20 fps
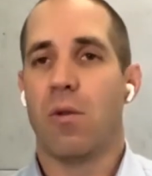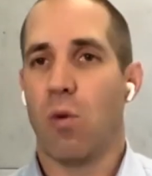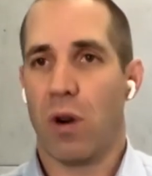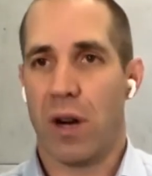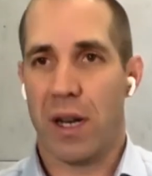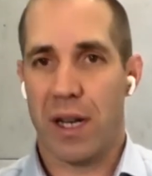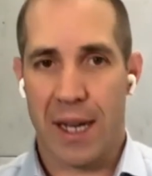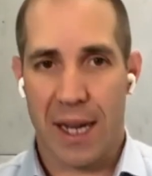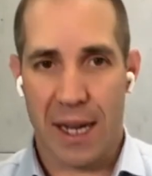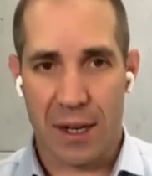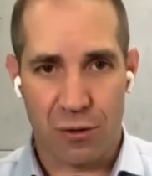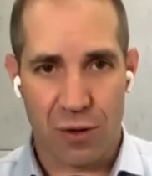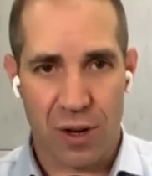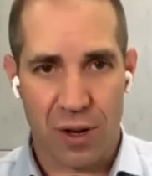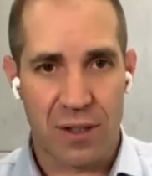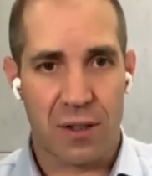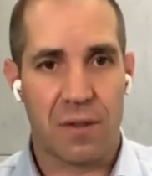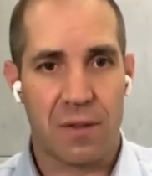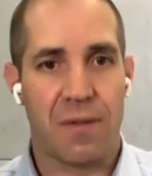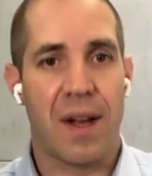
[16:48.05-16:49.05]
We're going to get
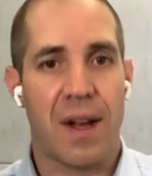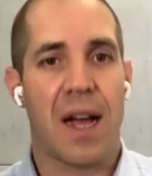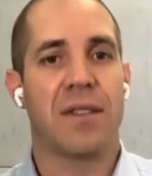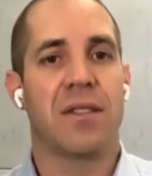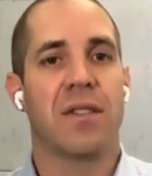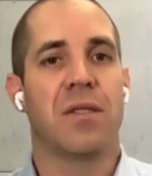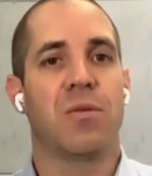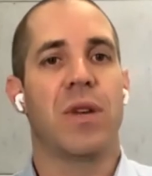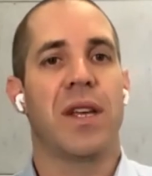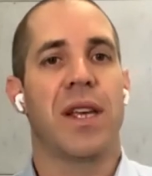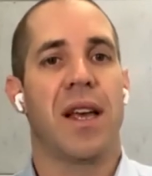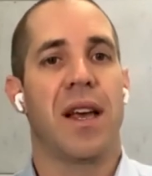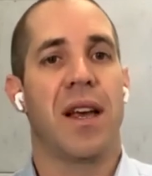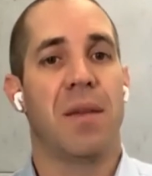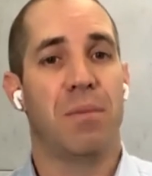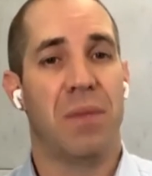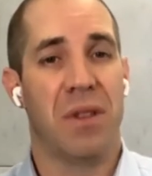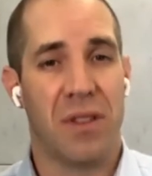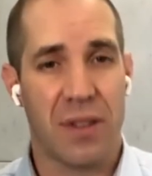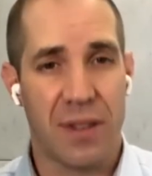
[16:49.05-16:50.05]
dressed as fast as we
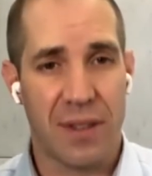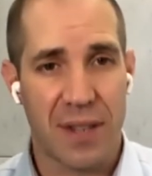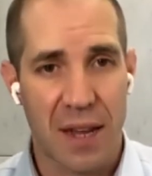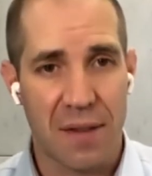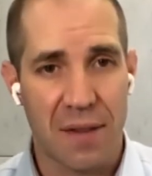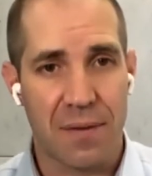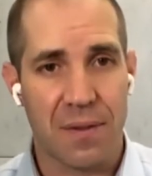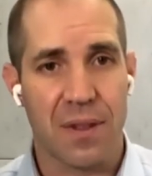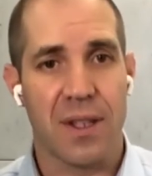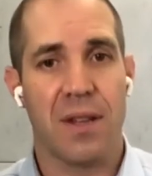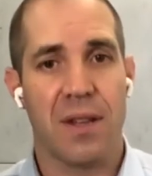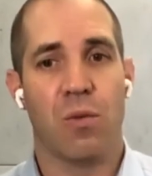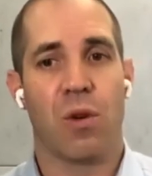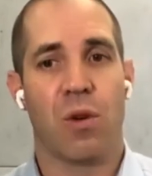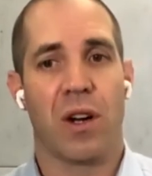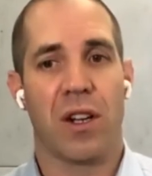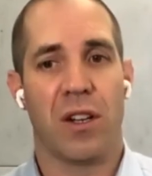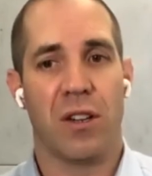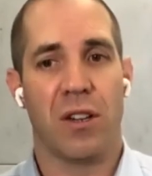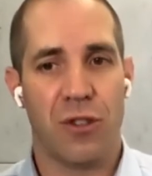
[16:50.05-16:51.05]
can, but safely.
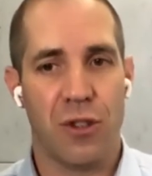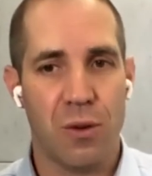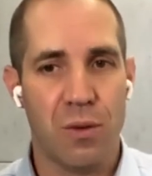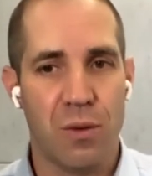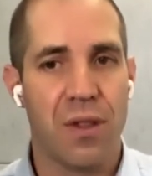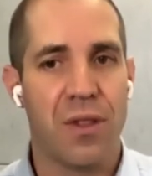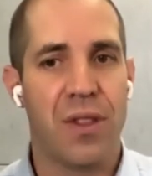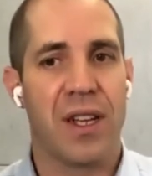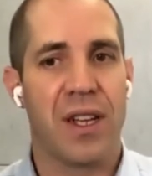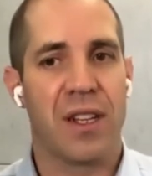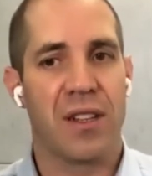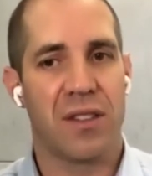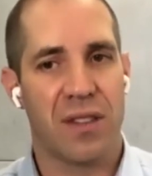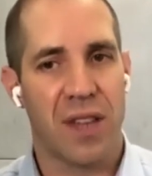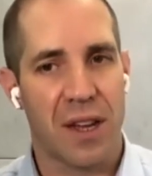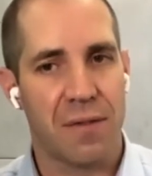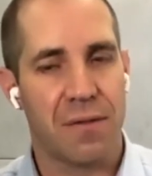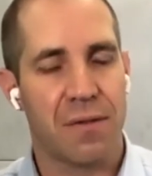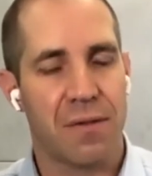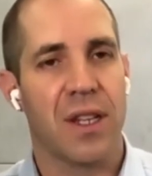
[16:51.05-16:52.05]
We're going to do the things
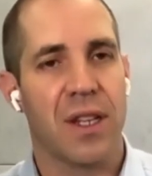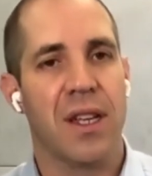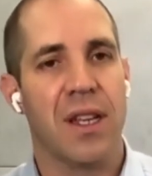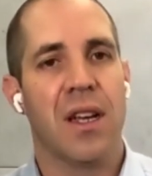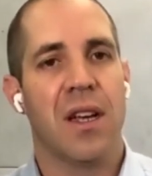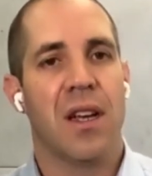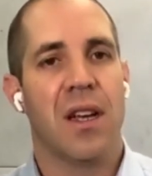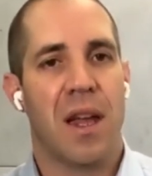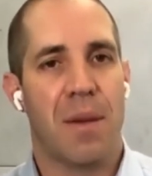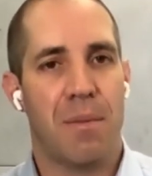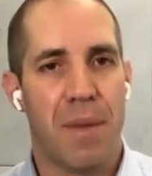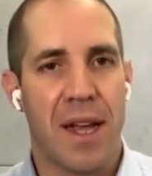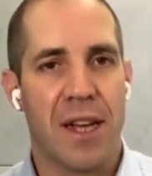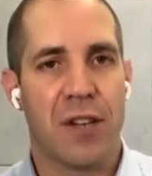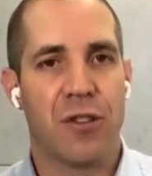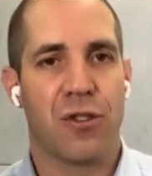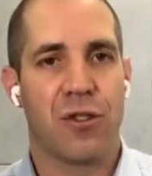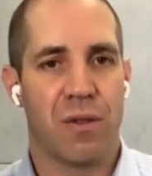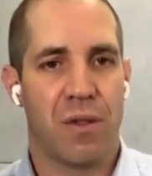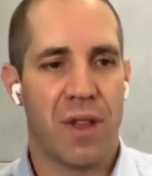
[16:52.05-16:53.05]
safely and
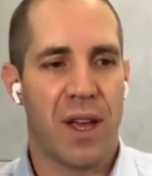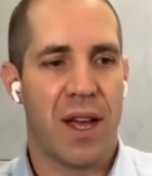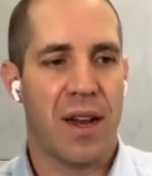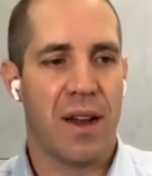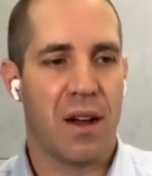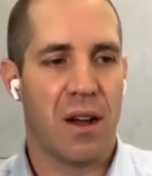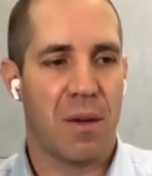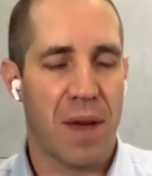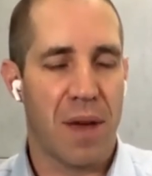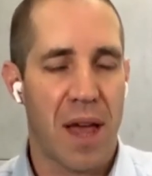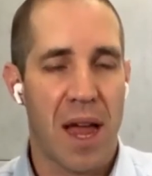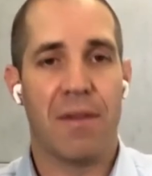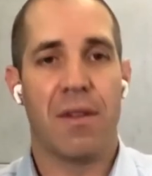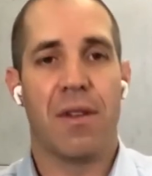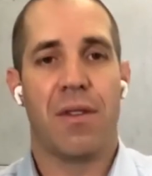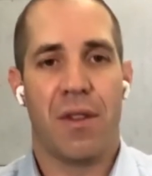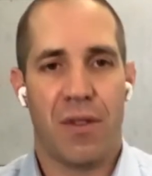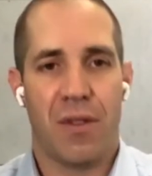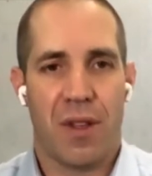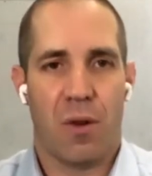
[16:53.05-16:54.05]
make sure that
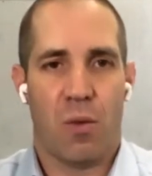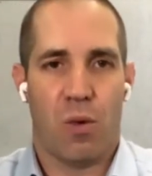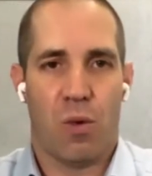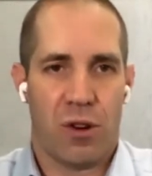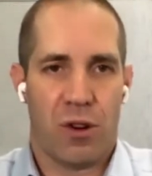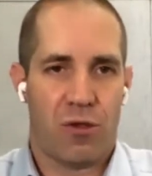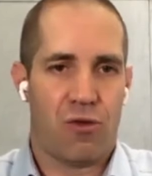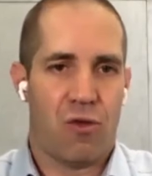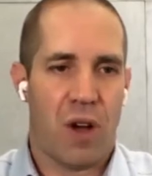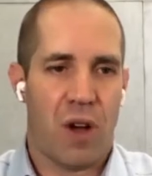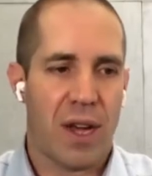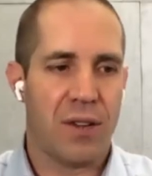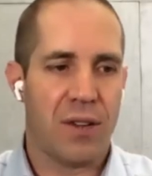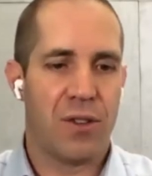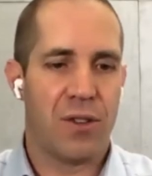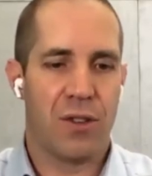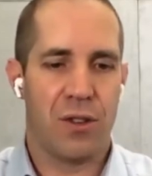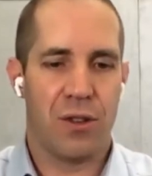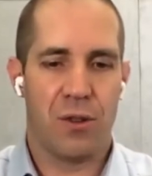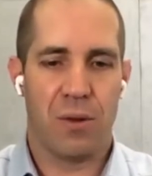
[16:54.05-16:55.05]
everything that we're
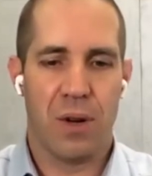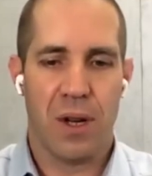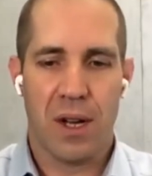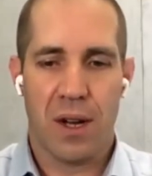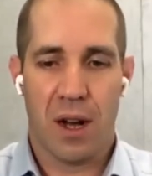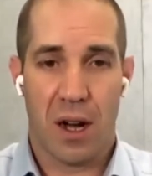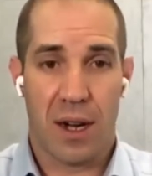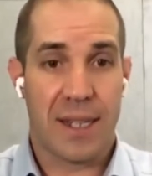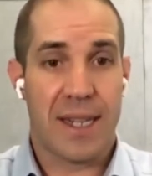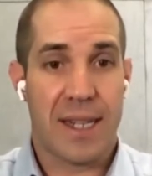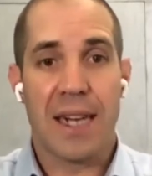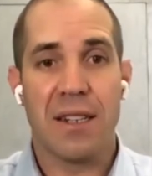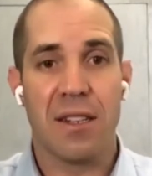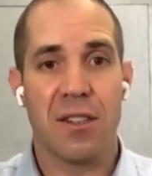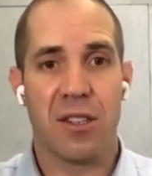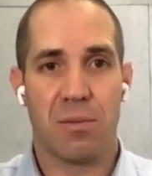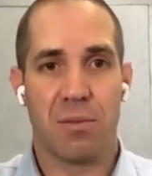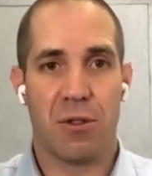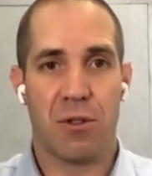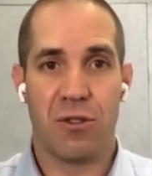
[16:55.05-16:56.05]
trying to get
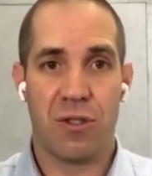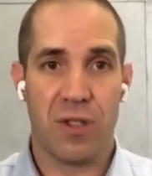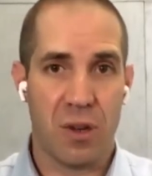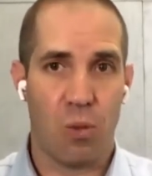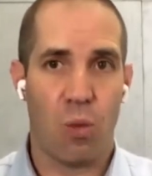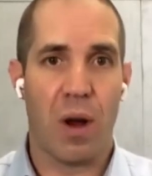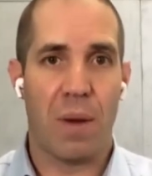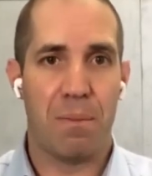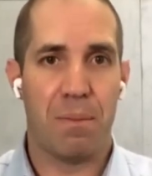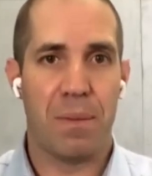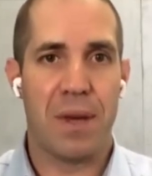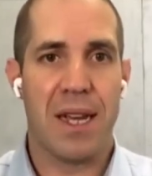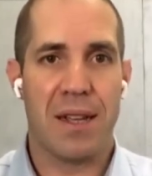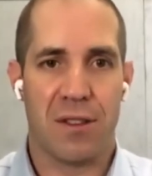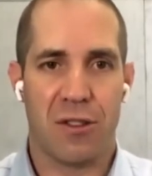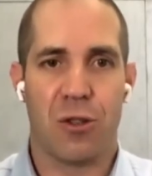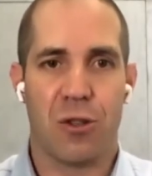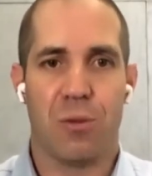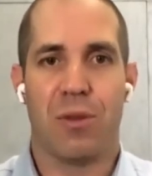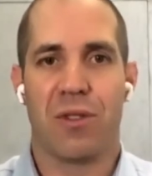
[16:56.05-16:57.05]
to this emergency in one
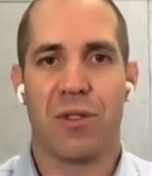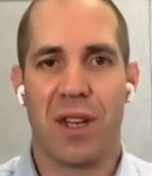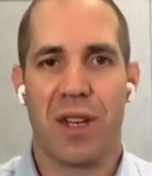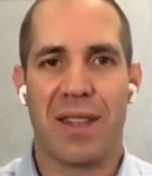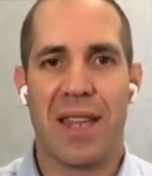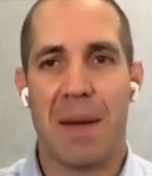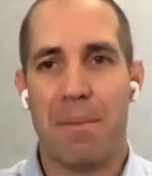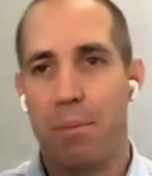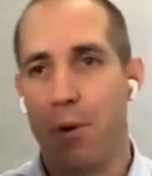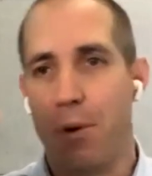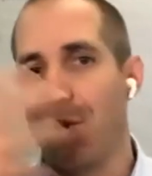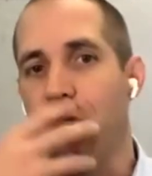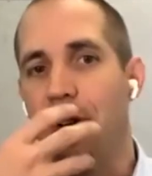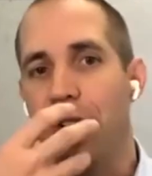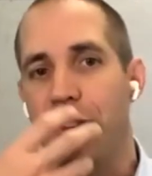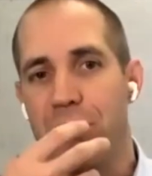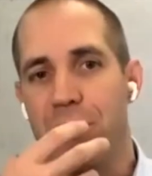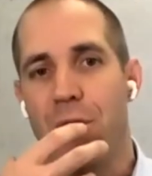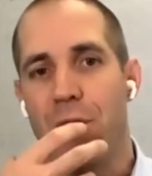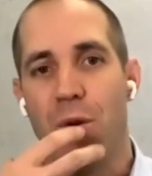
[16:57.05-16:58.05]
piece. It's almost like that put
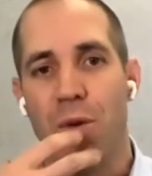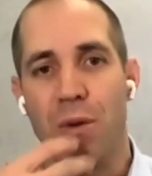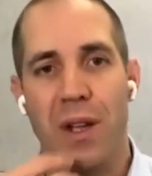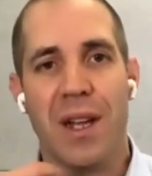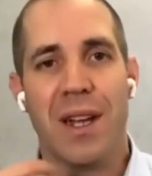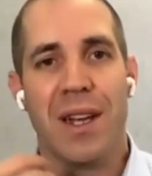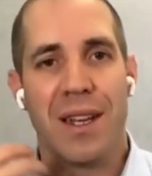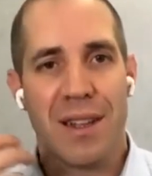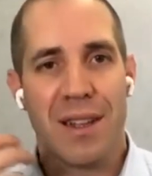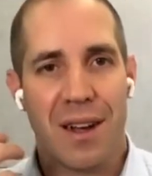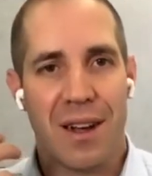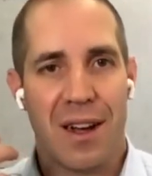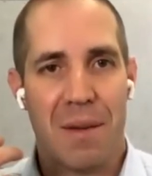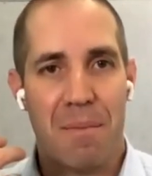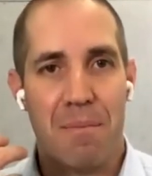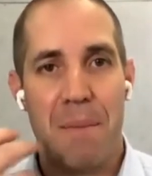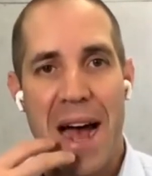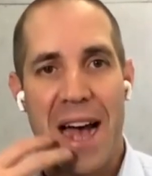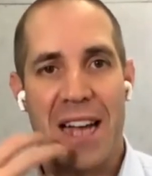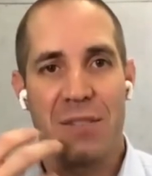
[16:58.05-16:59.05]
on your own
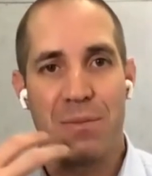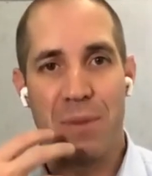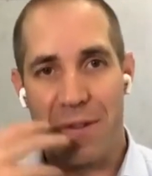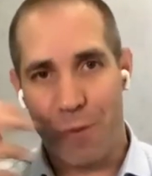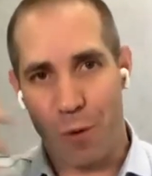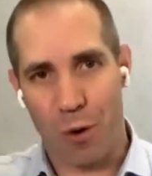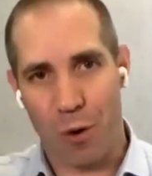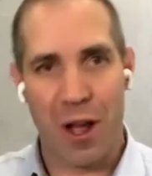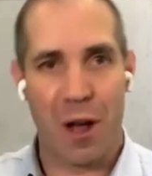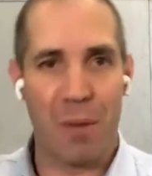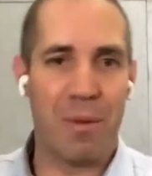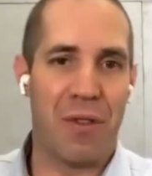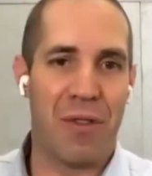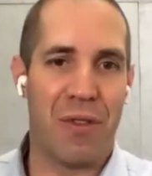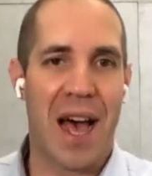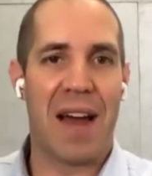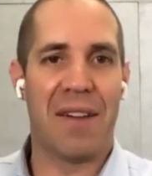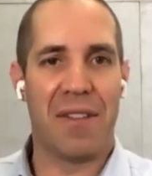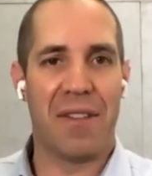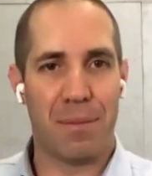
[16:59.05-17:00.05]
mask before helping
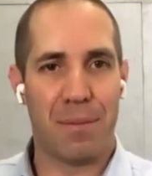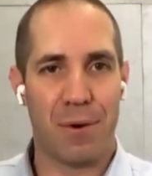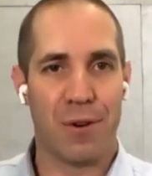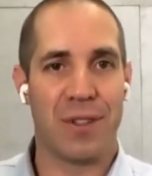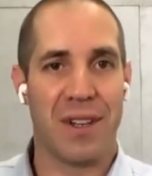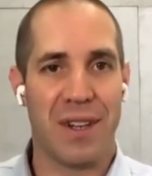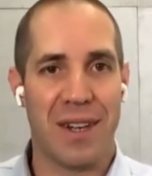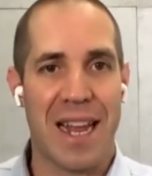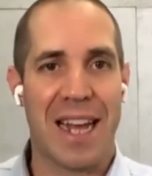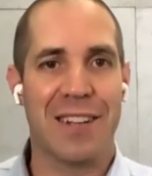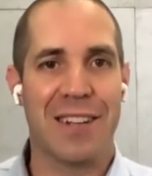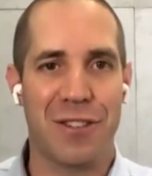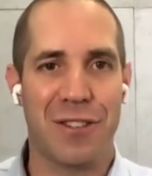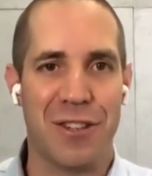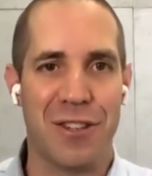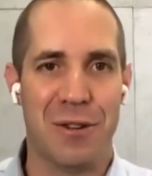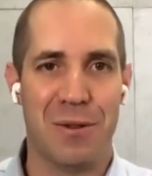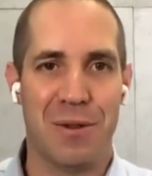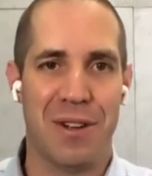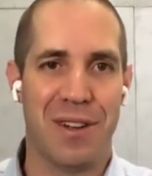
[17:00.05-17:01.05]
that and the person
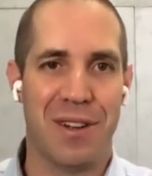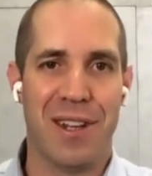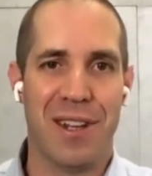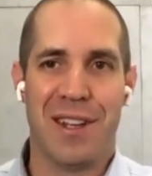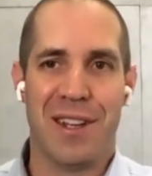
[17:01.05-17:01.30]
next to you. And